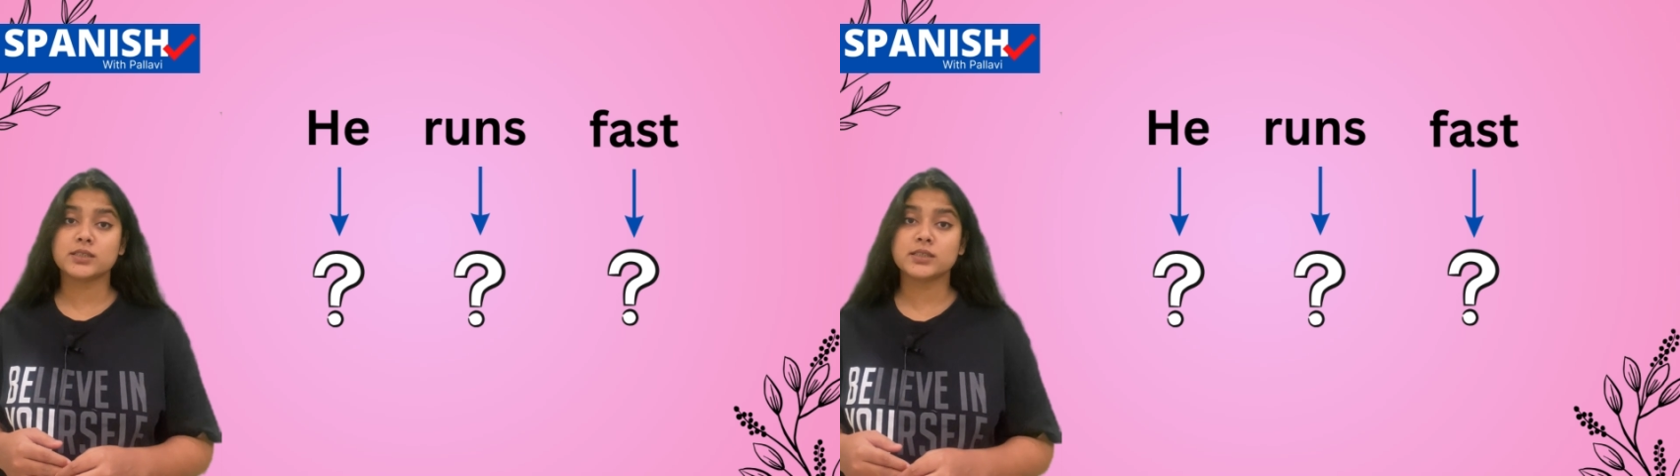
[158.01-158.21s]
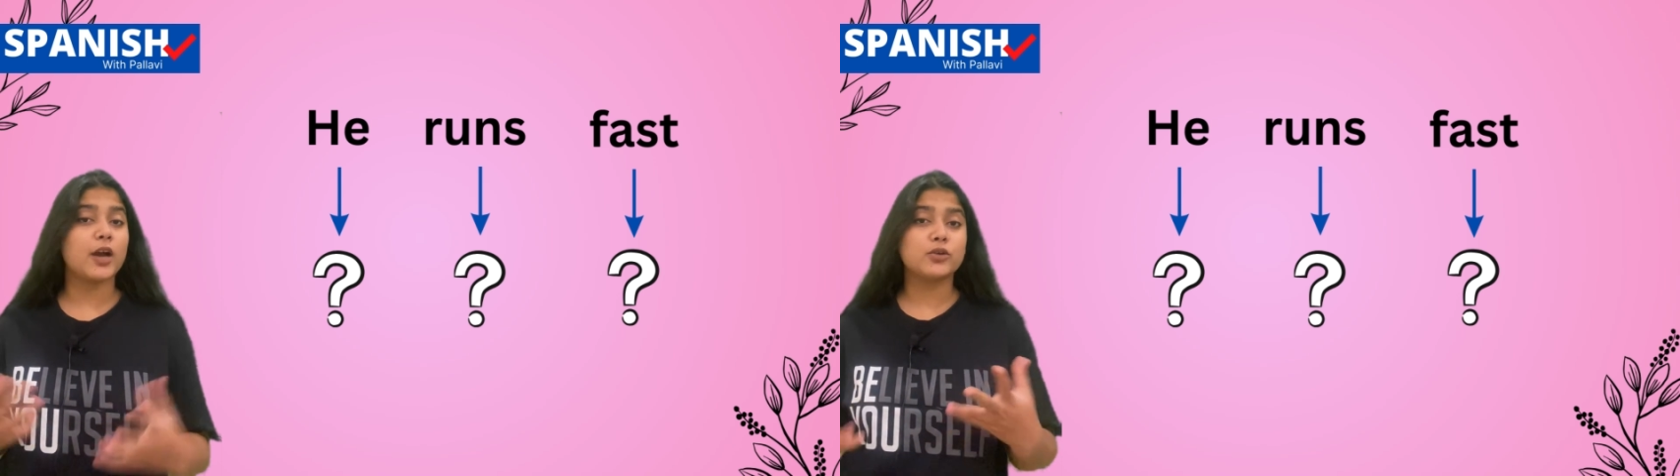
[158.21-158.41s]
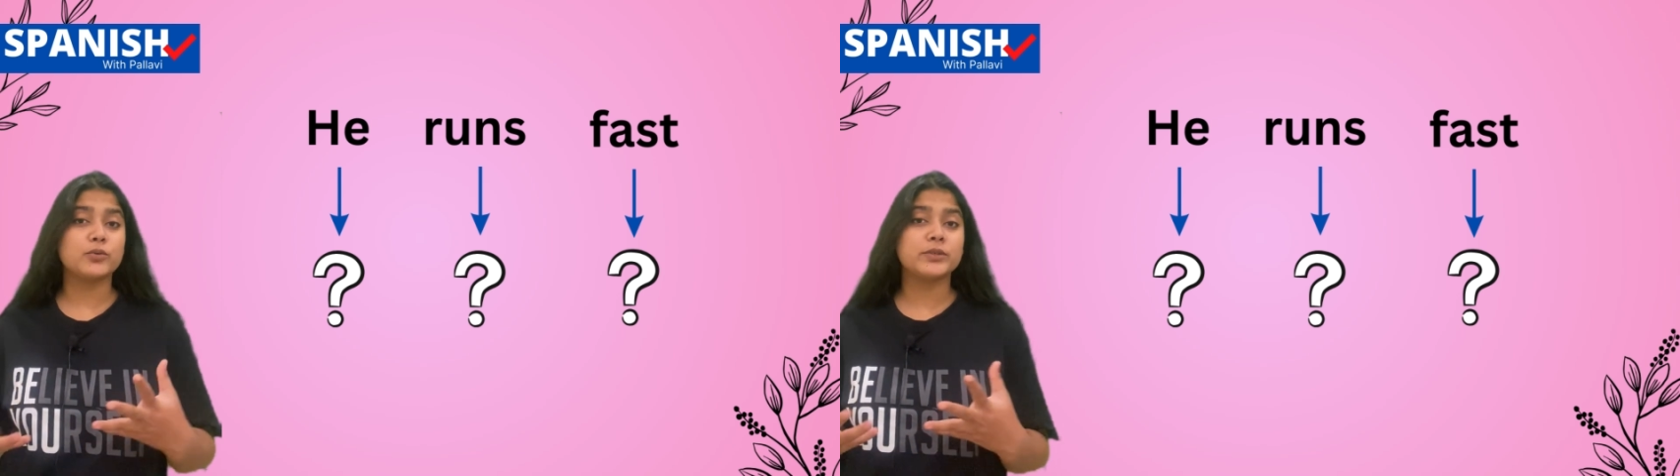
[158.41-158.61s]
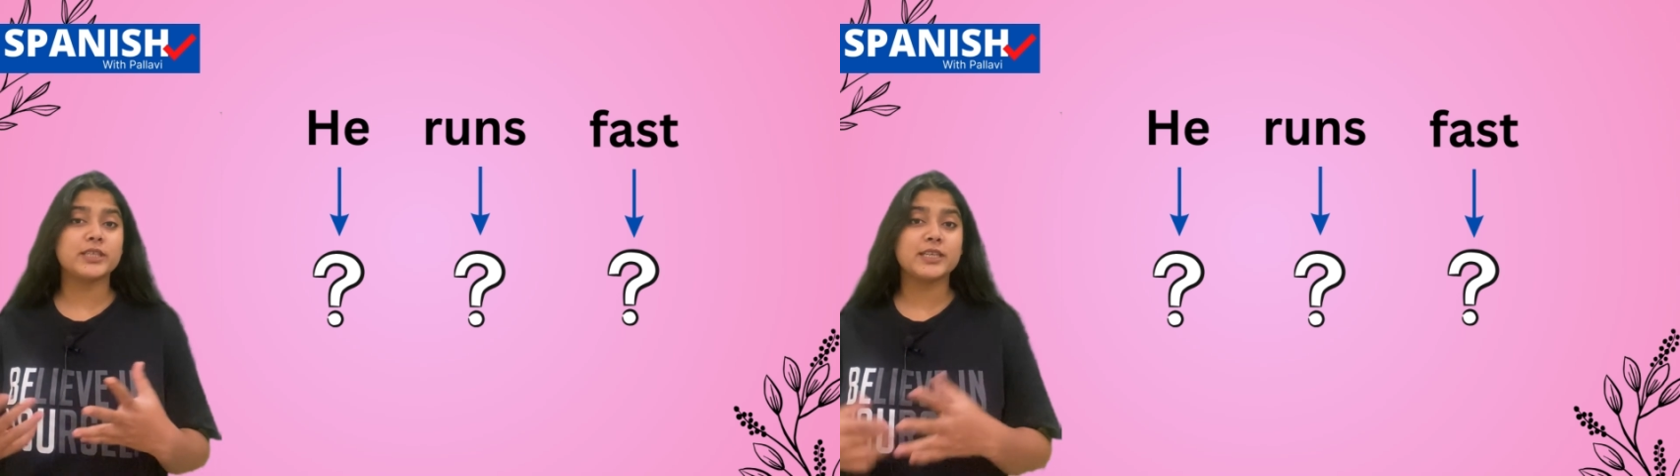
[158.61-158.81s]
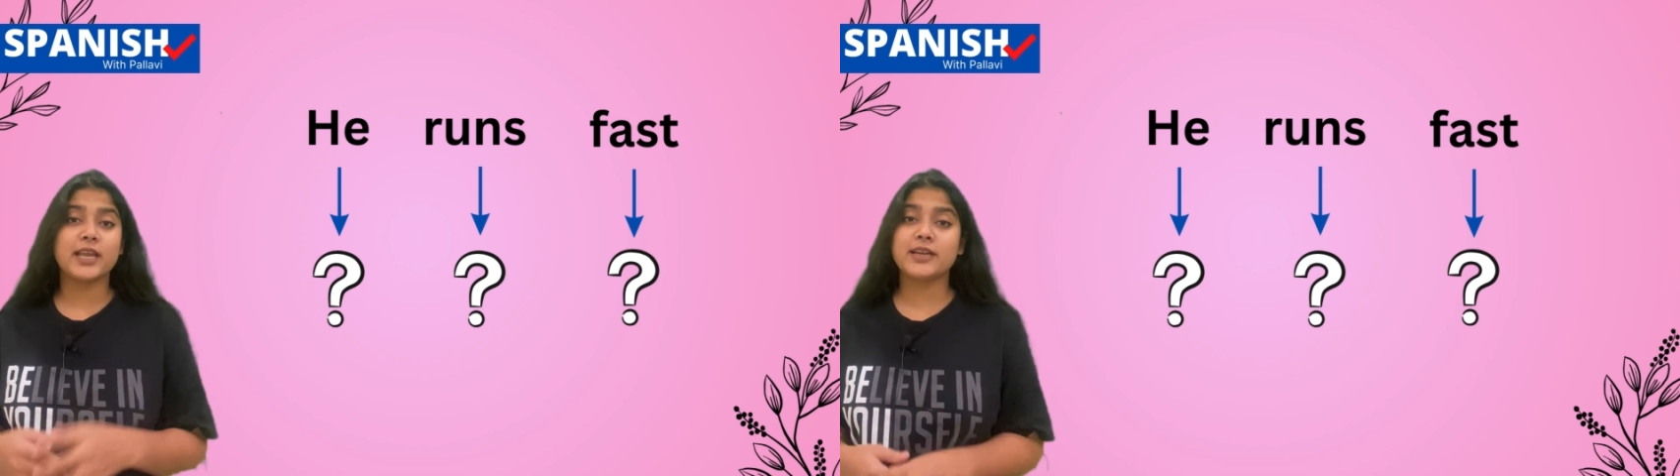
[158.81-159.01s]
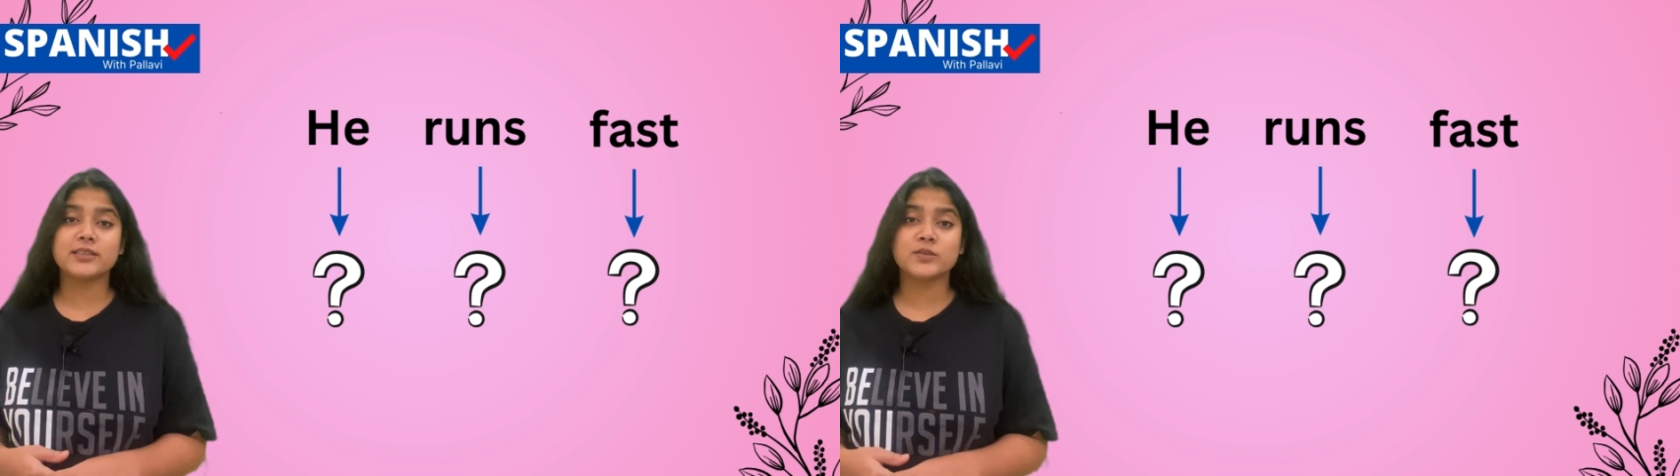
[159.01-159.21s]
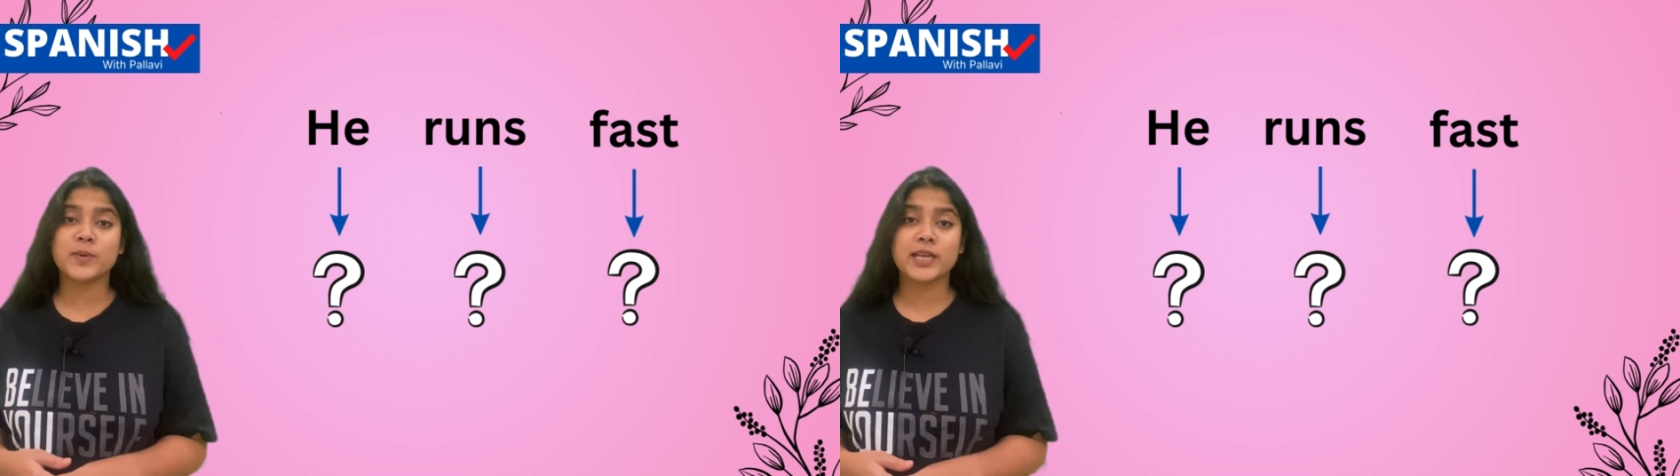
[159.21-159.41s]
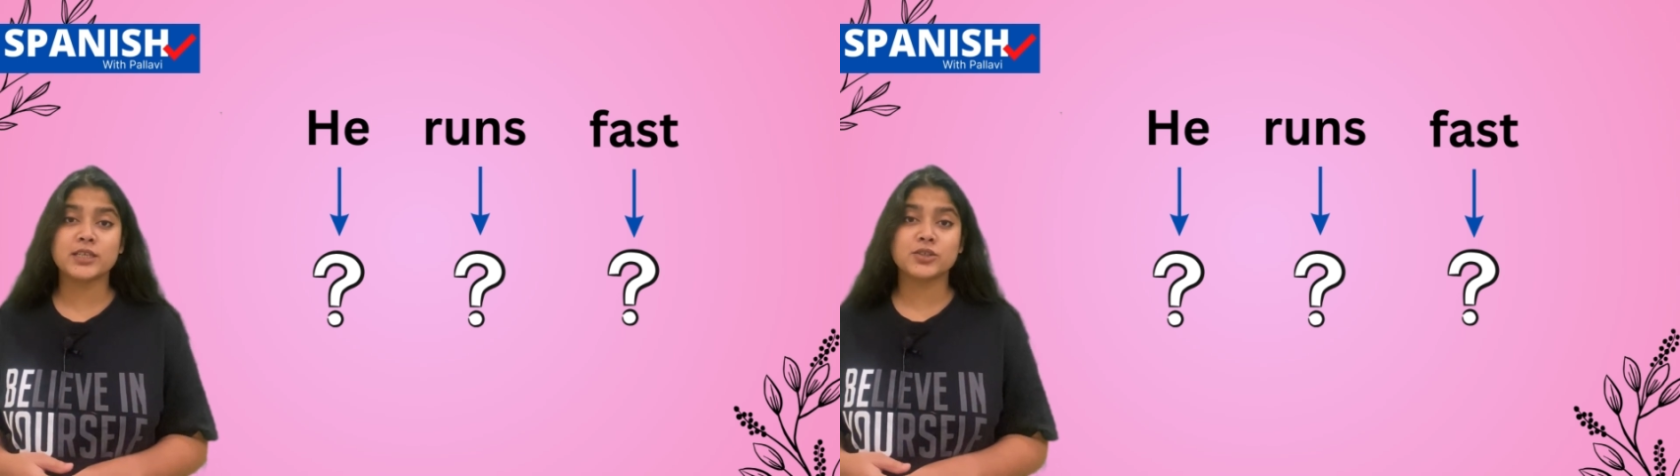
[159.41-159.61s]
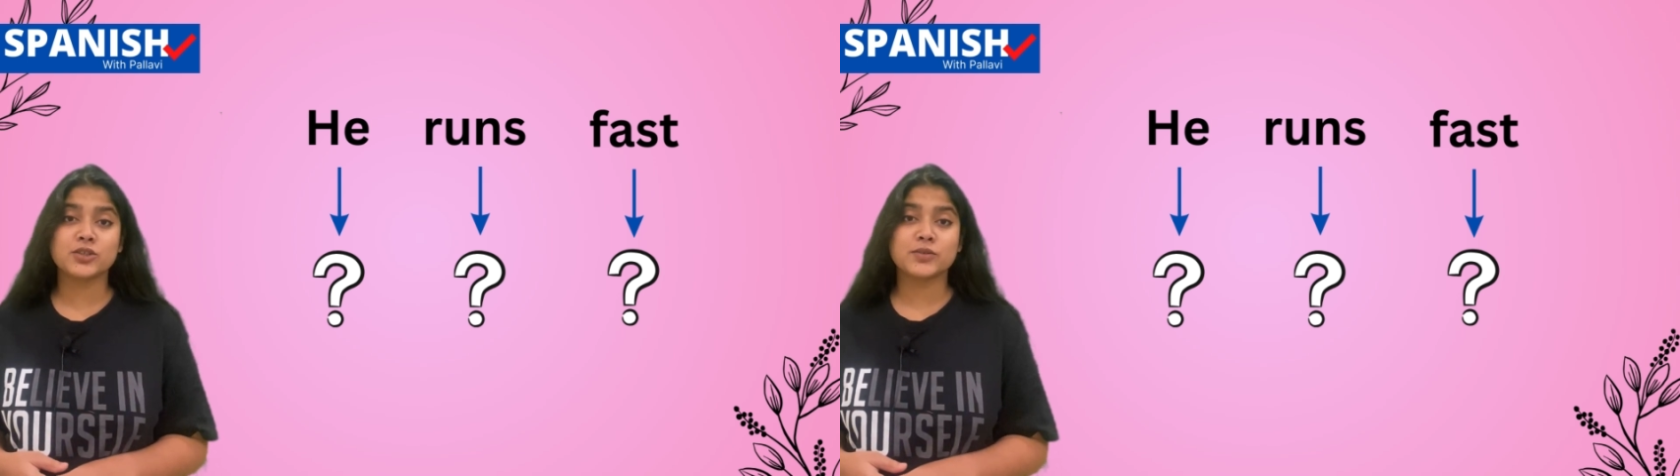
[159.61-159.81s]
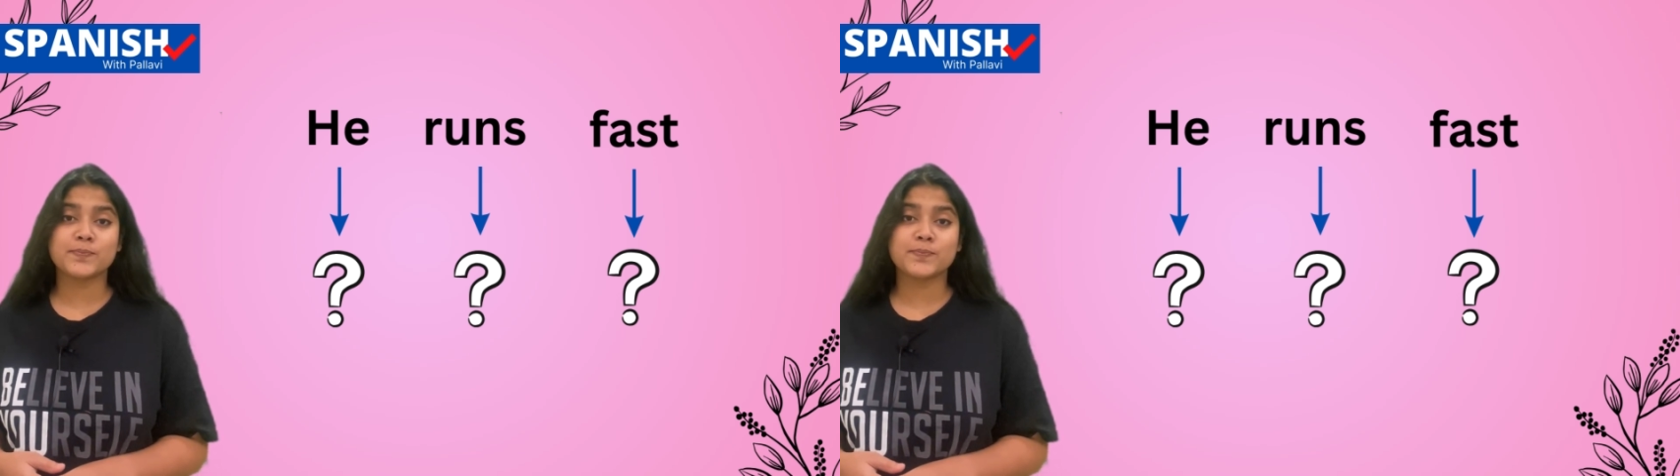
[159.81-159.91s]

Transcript: How do we say that in Spanish?